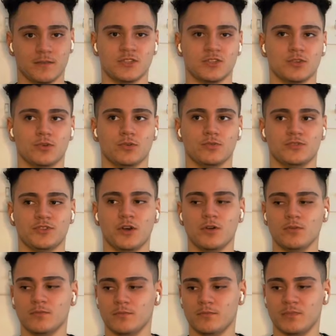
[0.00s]
So
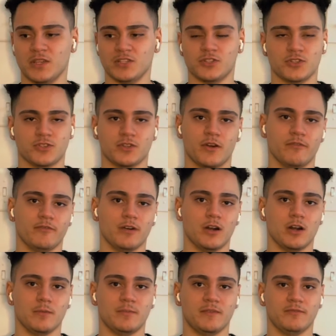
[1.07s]
don't beat yourself
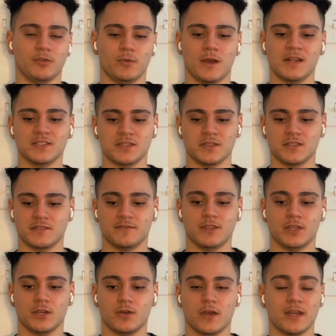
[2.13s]
up if you're watching this
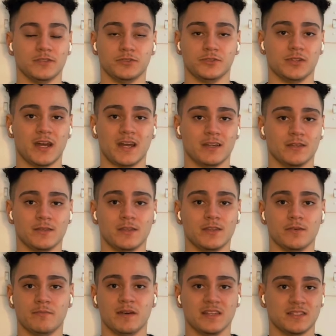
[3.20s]
video and you're not in
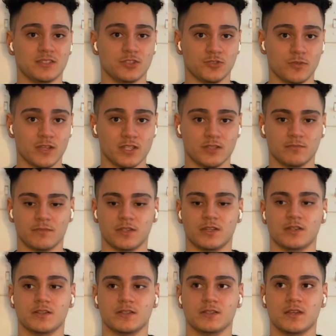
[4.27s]
the best situation,
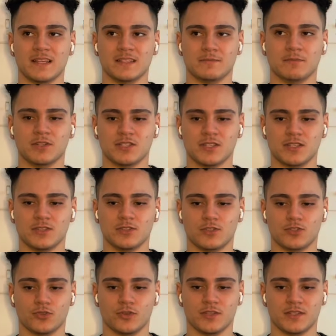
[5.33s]
because as much as the
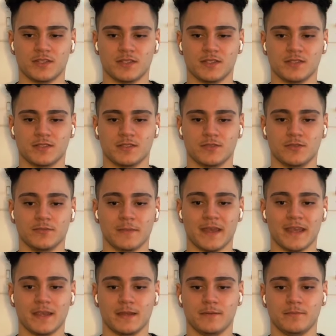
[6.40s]
choices you
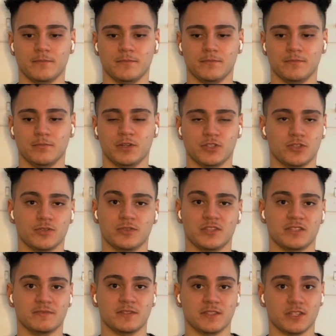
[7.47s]
made put you in
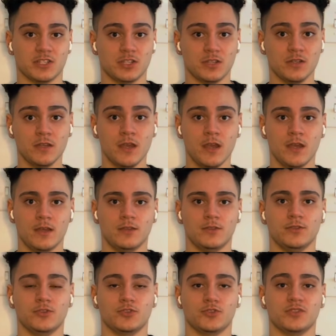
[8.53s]
this position,
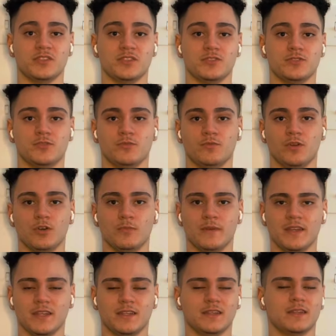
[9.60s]
the choices you will
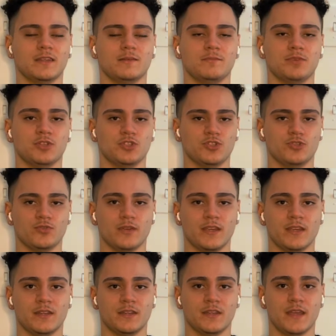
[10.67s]
make can put you
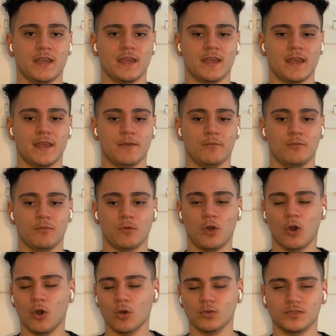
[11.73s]
in a
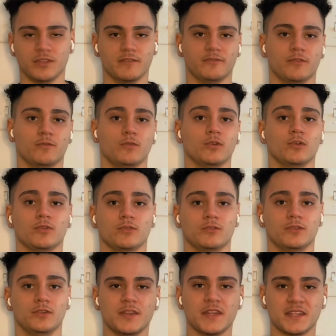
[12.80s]
whole different world.
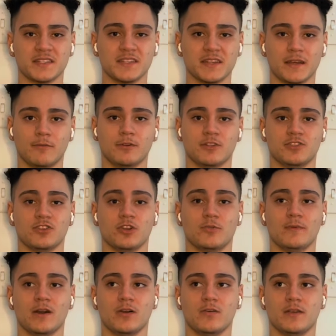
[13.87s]
The next thing I want to talk
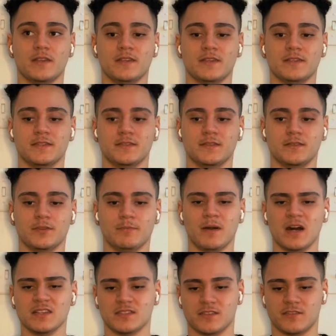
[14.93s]
about is the
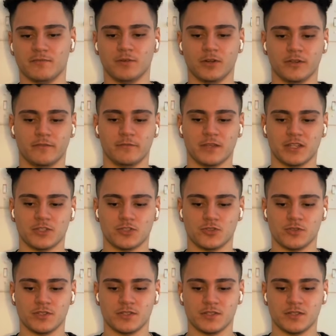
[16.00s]
positive part of making
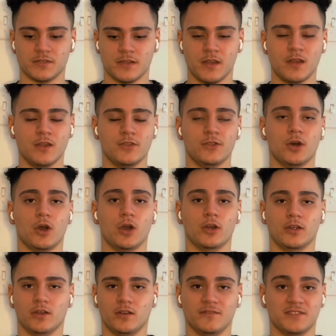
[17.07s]
choices, the
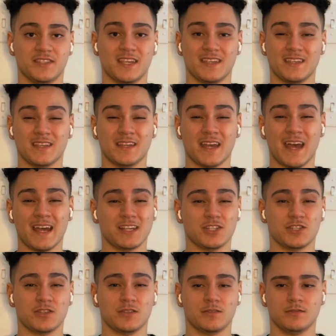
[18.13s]
art of taking
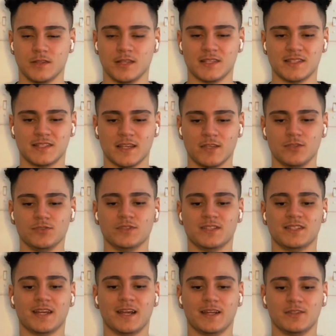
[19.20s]
action. Let's say you
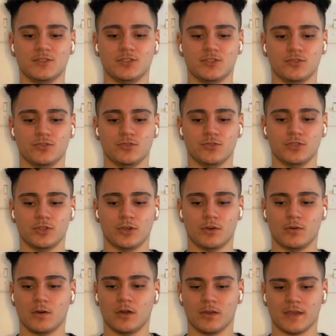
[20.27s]
decide to,
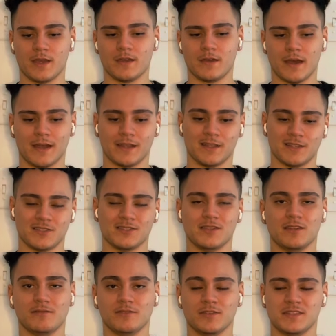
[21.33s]
okay, I got to
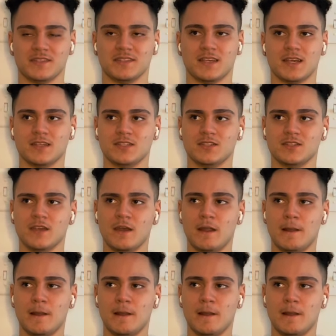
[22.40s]
study for this test.